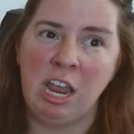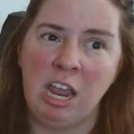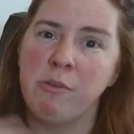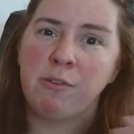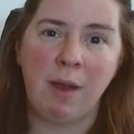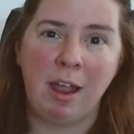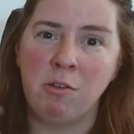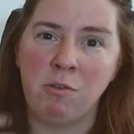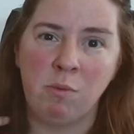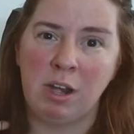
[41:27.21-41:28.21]
It was
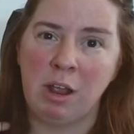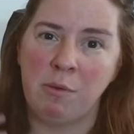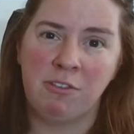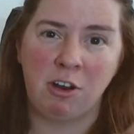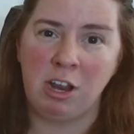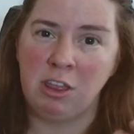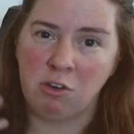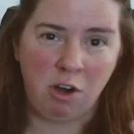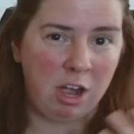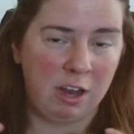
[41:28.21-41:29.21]
around when I was starting the
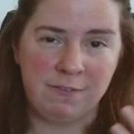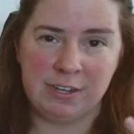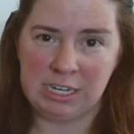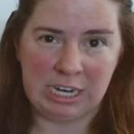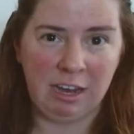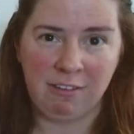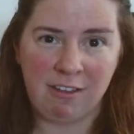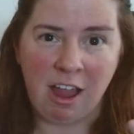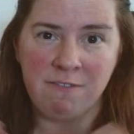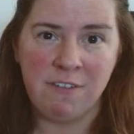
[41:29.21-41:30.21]
chronic fatigue
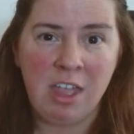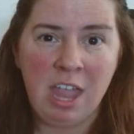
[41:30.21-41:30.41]
stuff.